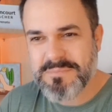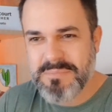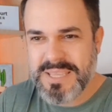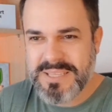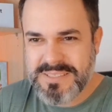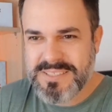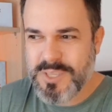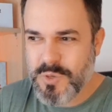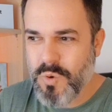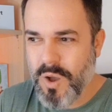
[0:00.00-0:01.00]
means
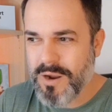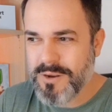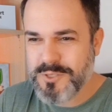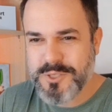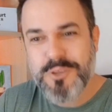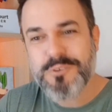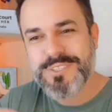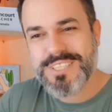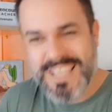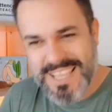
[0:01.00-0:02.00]
you are
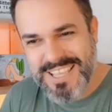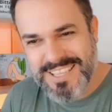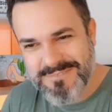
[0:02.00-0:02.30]
choosy,